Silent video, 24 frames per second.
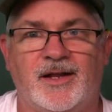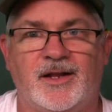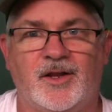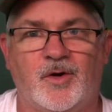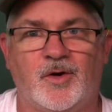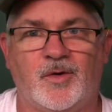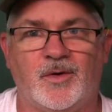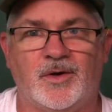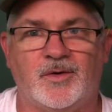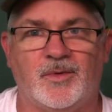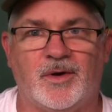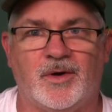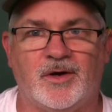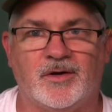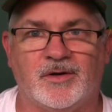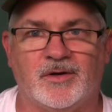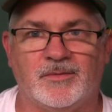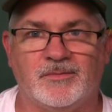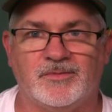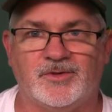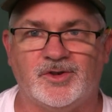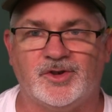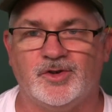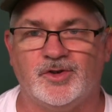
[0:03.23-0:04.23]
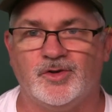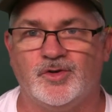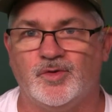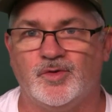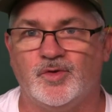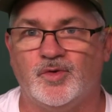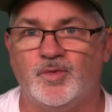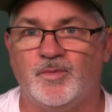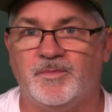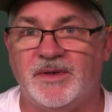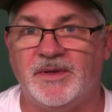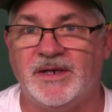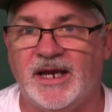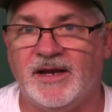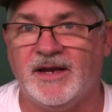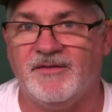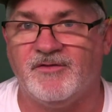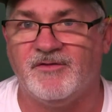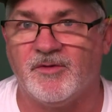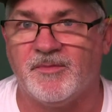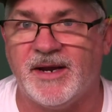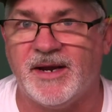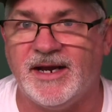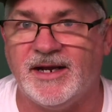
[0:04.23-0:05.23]
Hello and welcome to
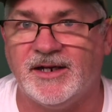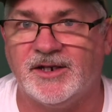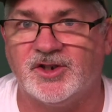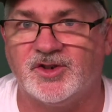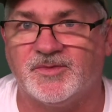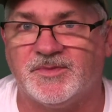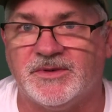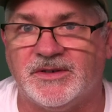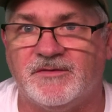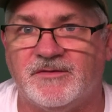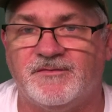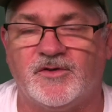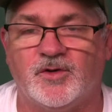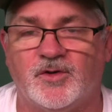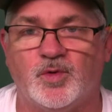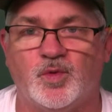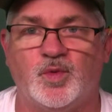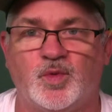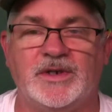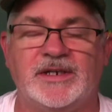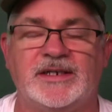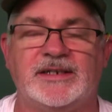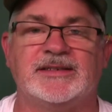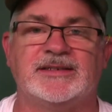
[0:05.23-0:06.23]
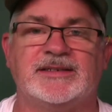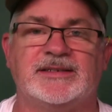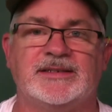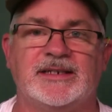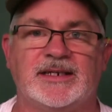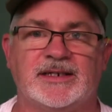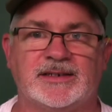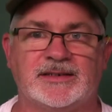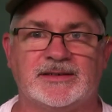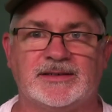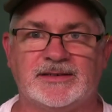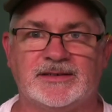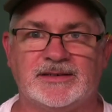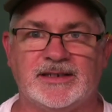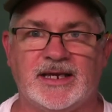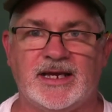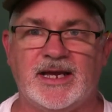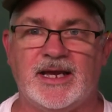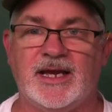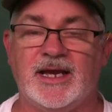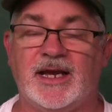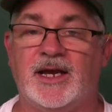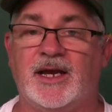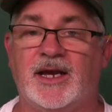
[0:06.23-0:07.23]
Behavior Management for week six
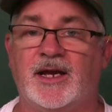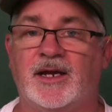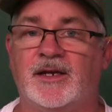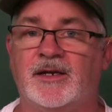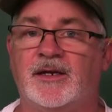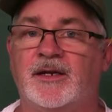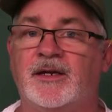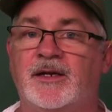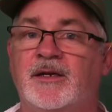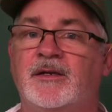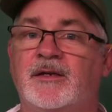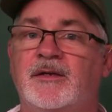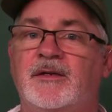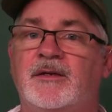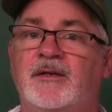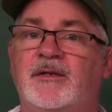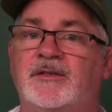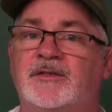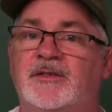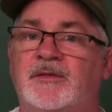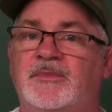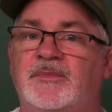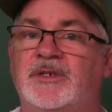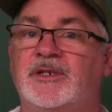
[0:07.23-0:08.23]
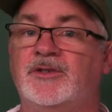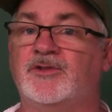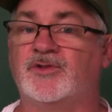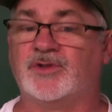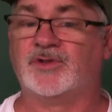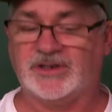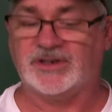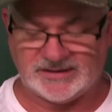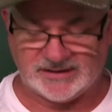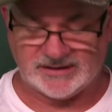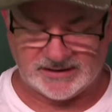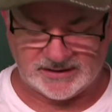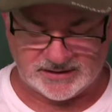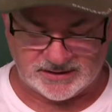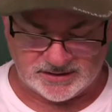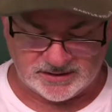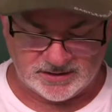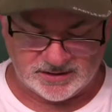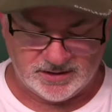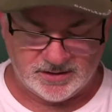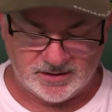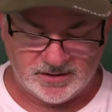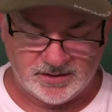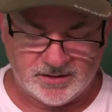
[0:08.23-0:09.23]
and some
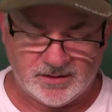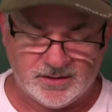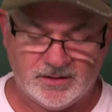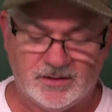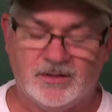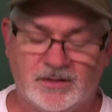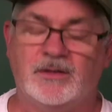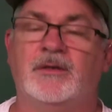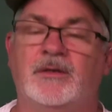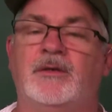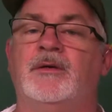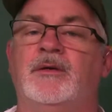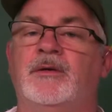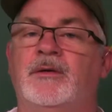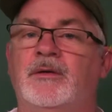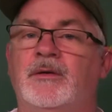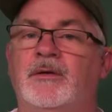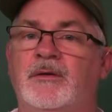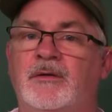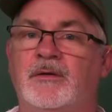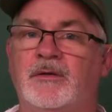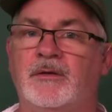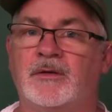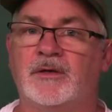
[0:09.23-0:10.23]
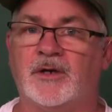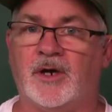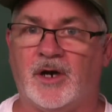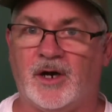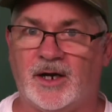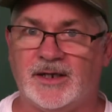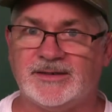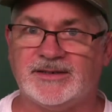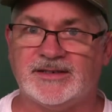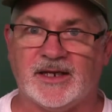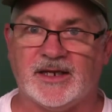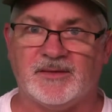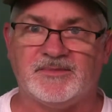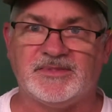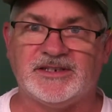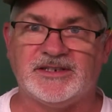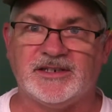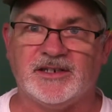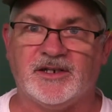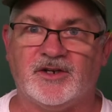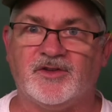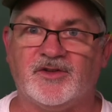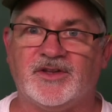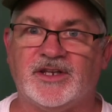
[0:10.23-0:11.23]
interesting concepts
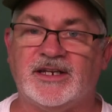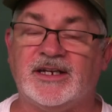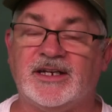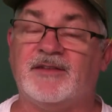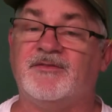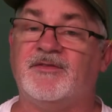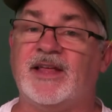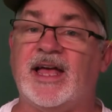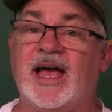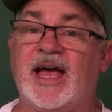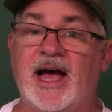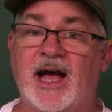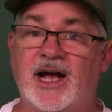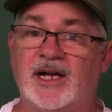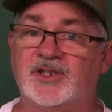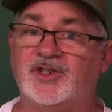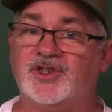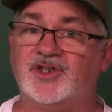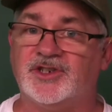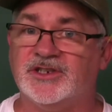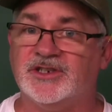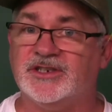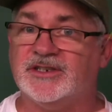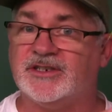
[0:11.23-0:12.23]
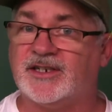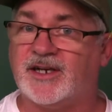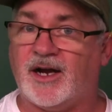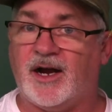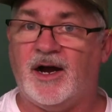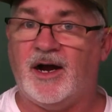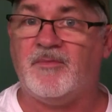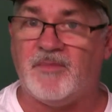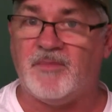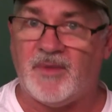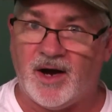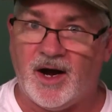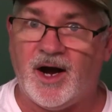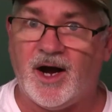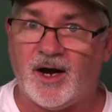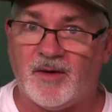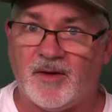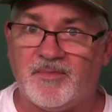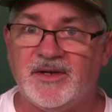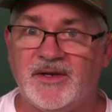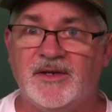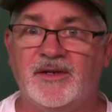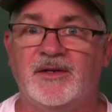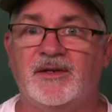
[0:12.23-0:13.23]
here that have actually come
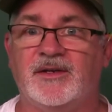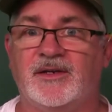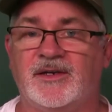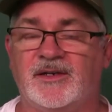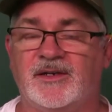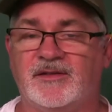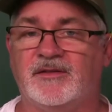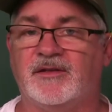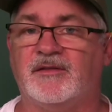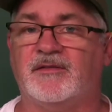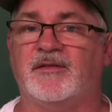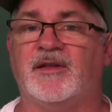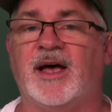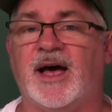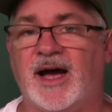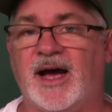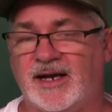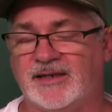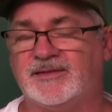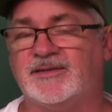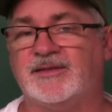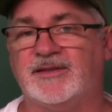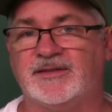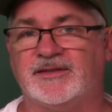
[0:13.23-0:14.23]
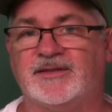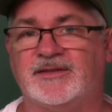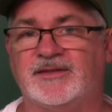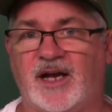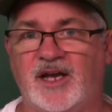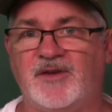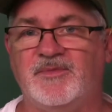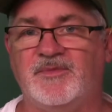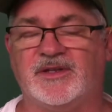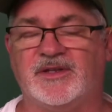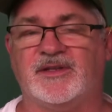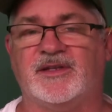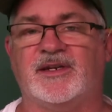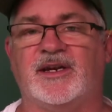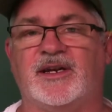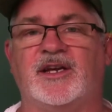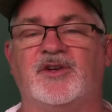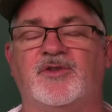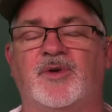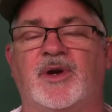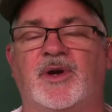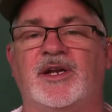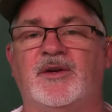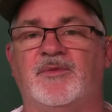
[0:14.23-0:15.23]
up in the last assignment that
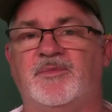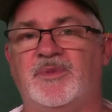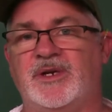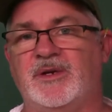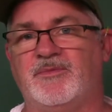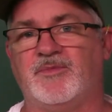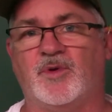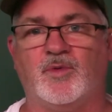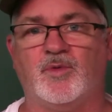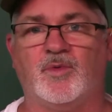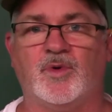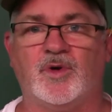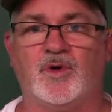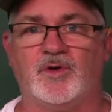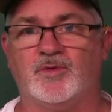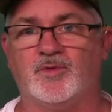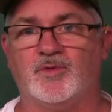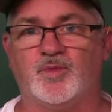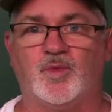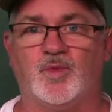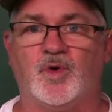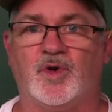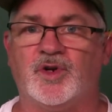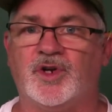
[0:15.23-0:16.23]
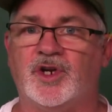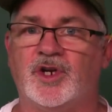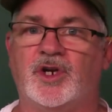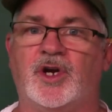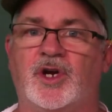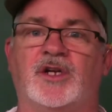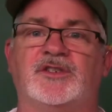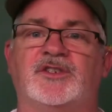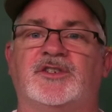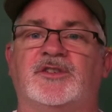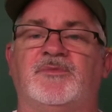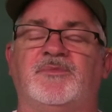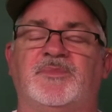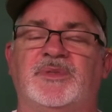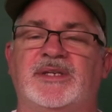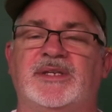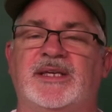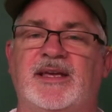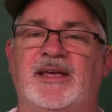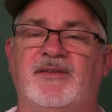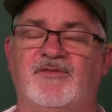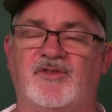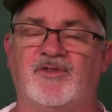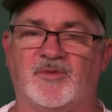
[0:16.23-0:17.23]
I graded. People were working on some
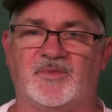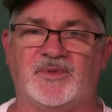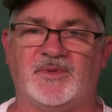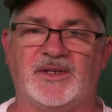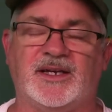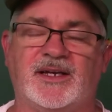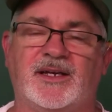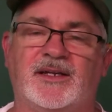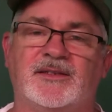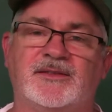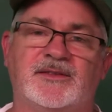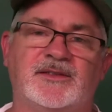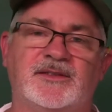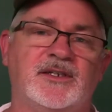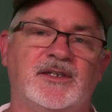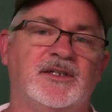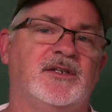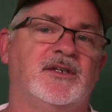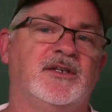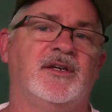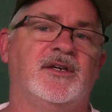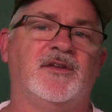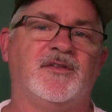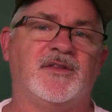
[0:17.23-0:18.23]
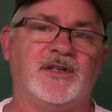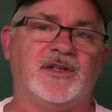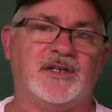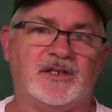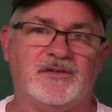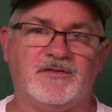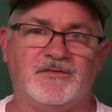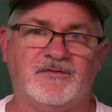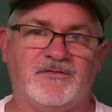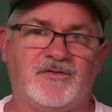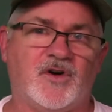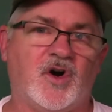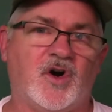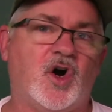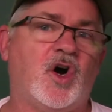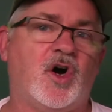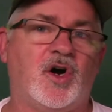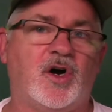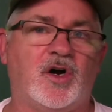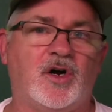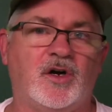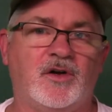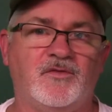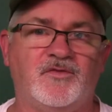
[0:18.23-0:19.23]
behavior plans that
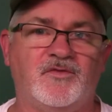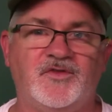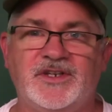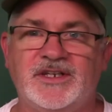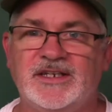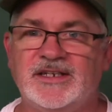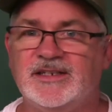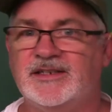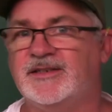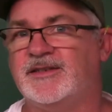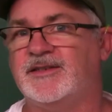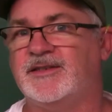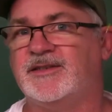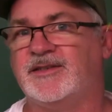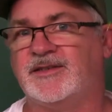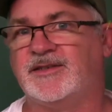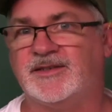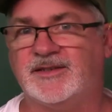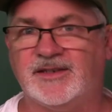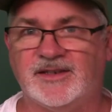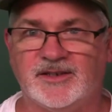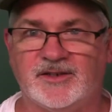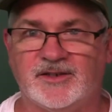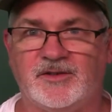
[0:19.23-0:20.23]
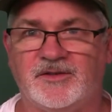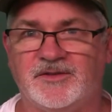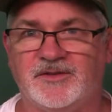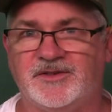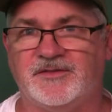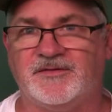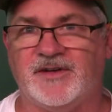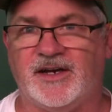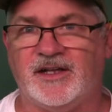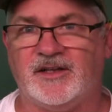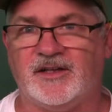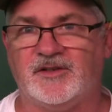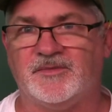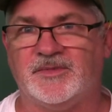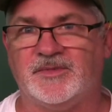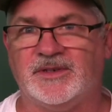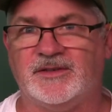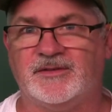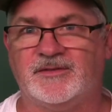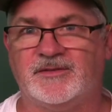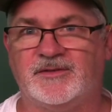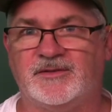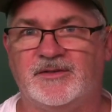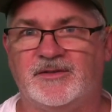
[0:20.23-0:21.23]
involved skill
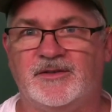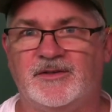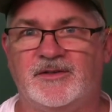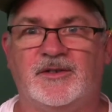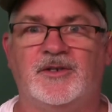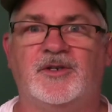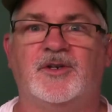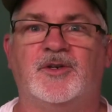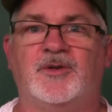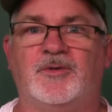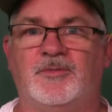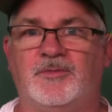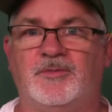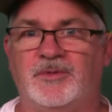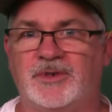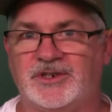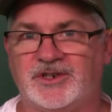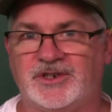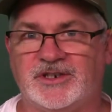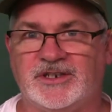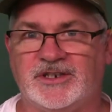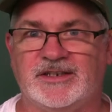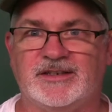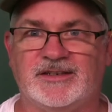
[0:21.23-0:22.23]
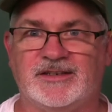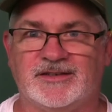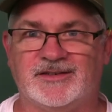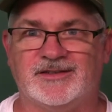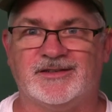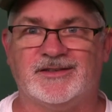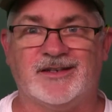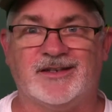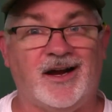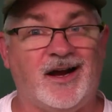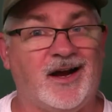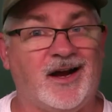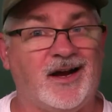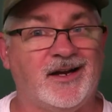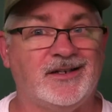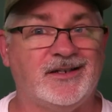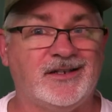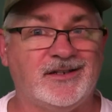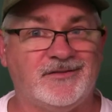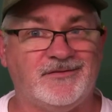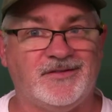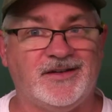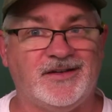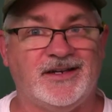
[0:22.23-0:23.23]
development, which is
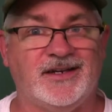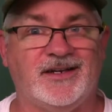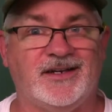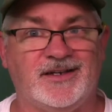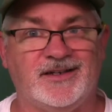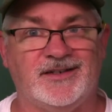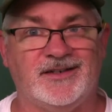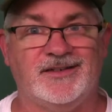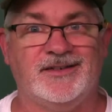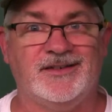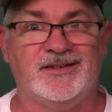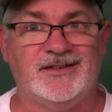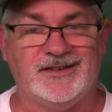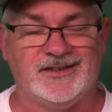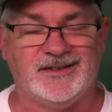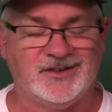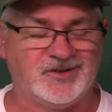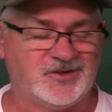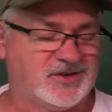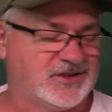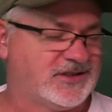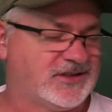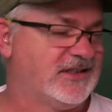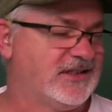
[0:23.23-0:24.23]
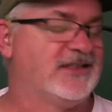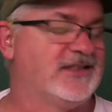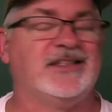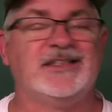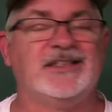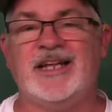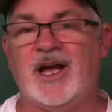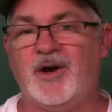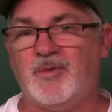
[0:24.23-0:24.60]
kind of a interesting thing.